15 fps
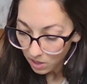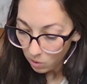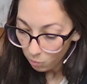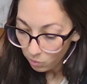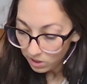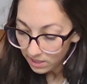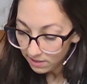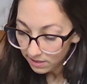
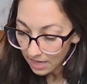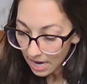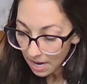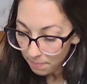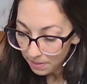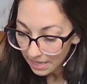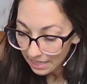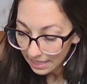With a
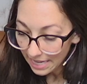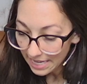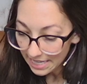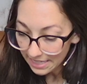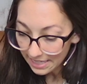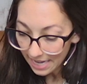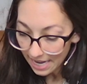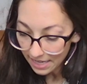sob he laid
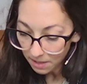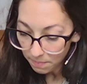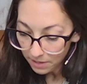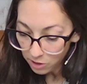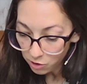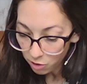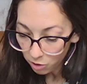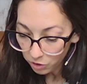his head on my
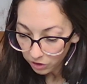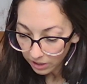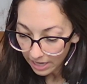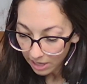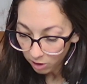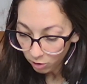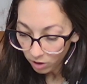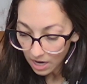shoulder
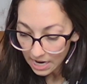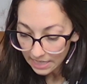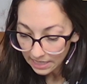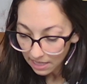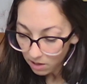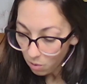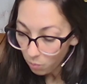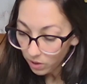and cried
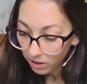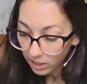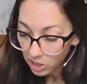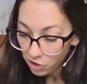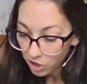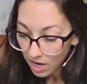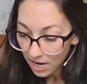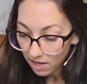like a wearied
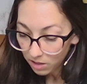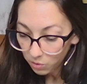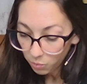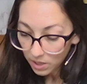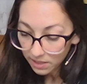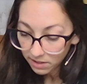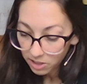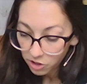child,
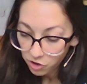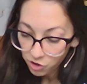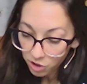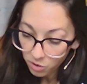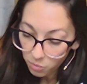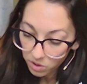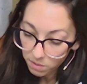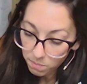whilst he
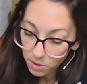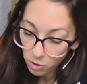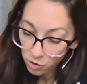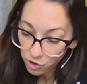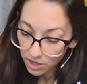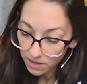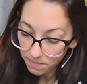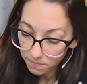shook with
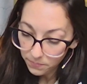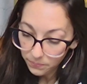emotion.